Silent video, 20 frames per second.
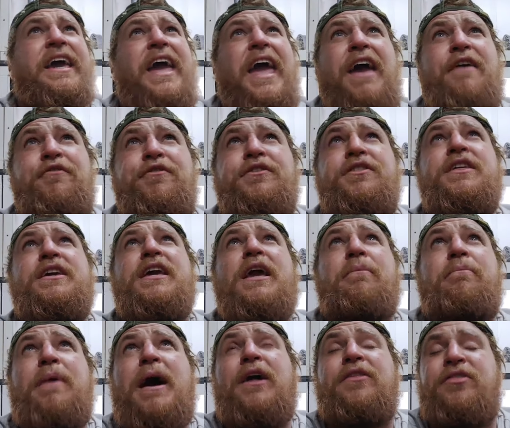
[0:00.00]
Everything
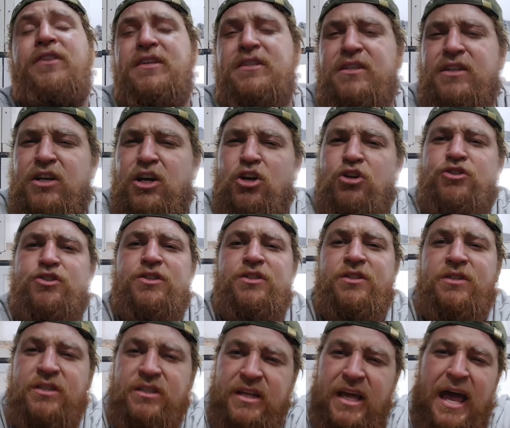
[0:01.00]
about these
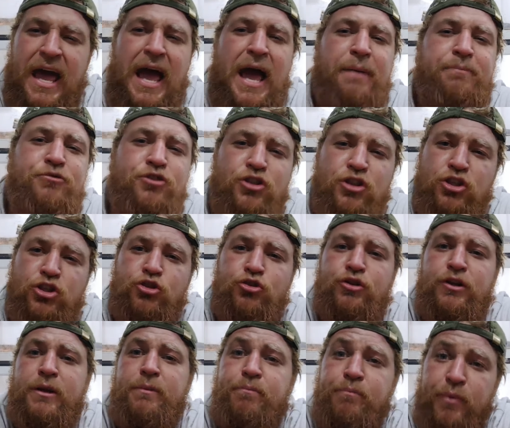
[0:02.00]
enclosures is
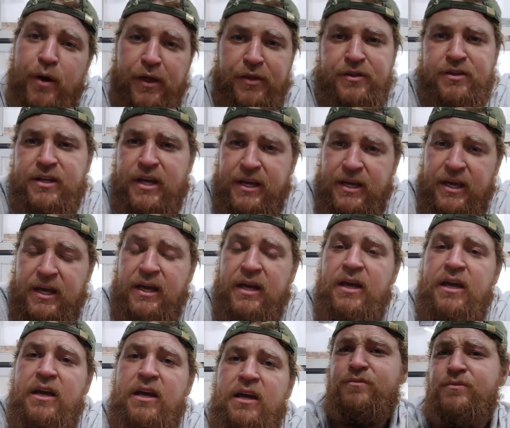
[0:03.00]
absolutely breathtaking.
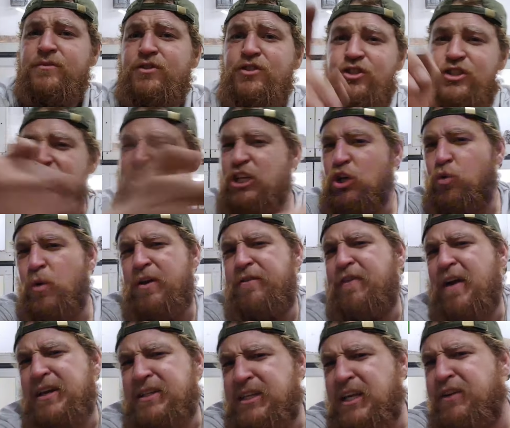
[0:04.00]
Just a quick
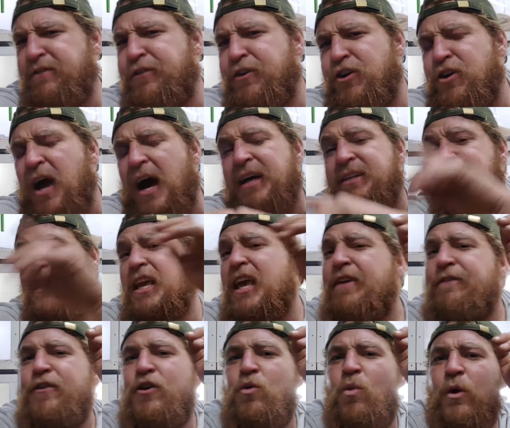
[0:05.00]
fast thing for you guys.
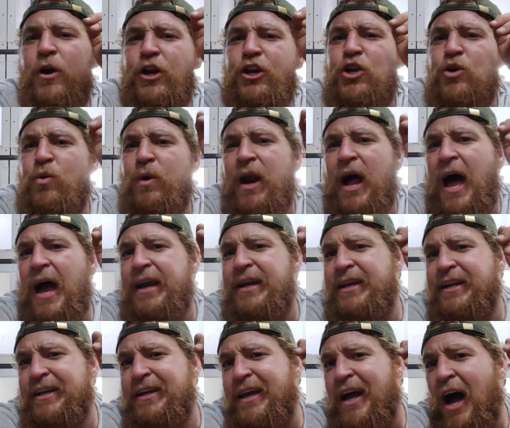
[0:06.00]
If you want to do what I
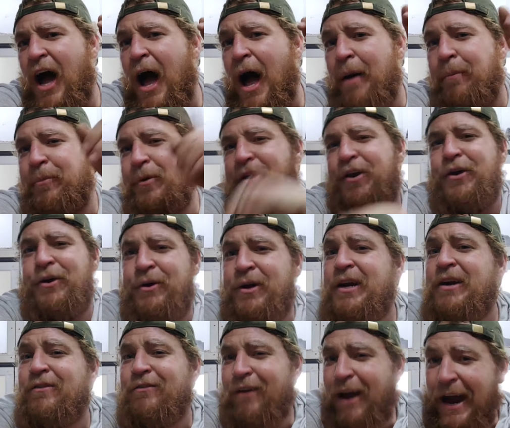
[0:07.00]
did up here,
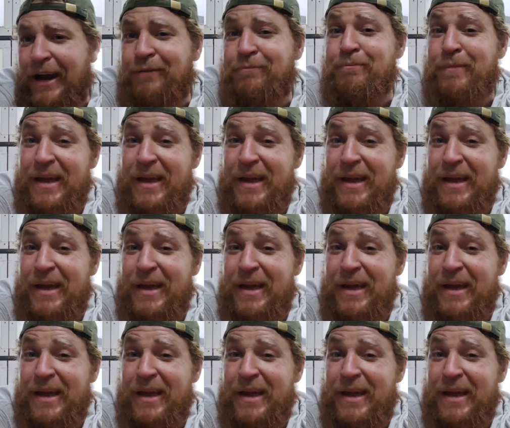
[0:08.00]
right?